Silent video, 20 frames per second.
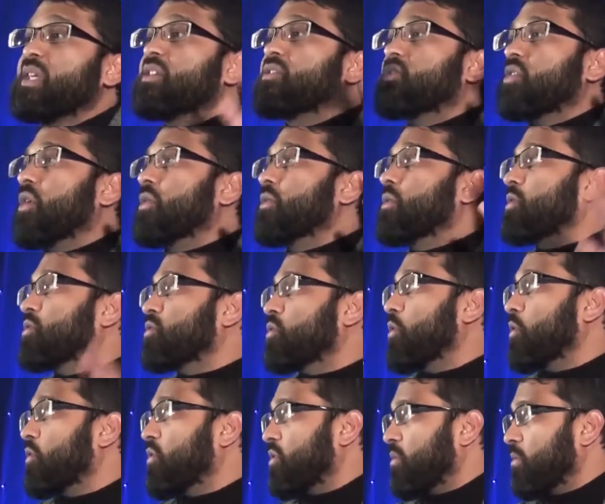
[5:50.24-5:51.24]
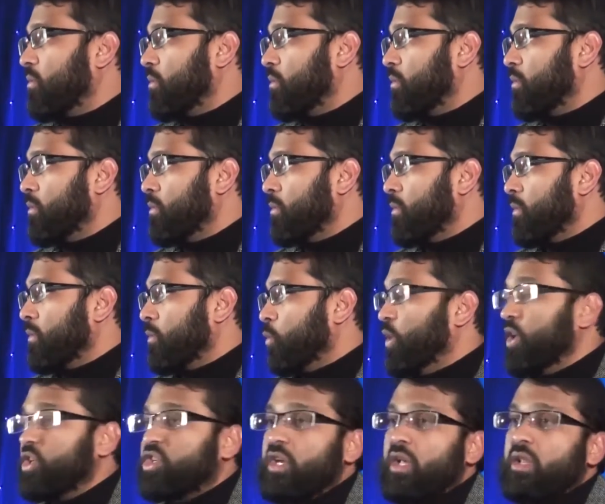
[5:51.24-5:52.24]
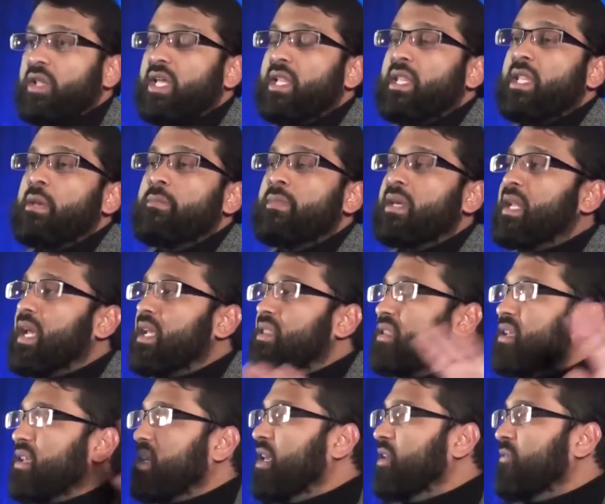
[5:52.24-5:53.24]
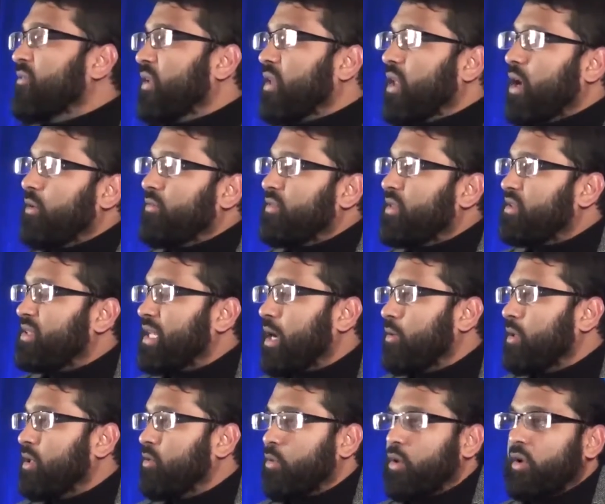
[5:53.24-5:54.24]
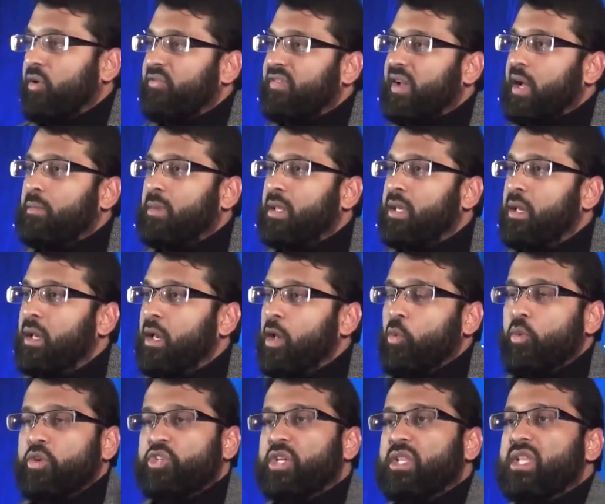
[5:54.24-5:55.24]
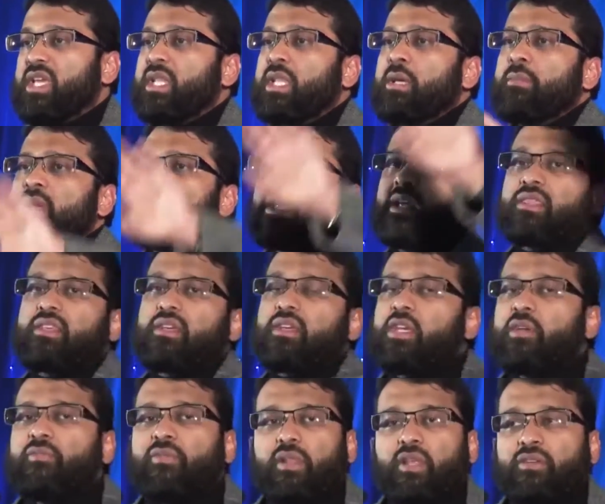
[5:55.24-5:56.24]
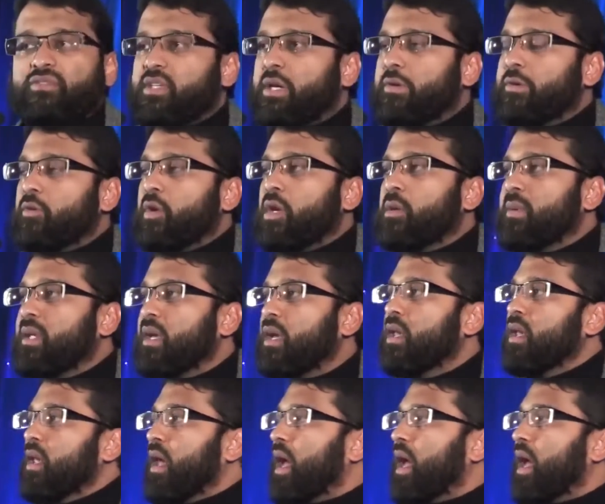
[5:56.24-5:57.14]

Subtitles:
peace on this earth. We shall eliminate the evil of the Saudi royal family, we shall eliminate the evil of Saudi Arabia,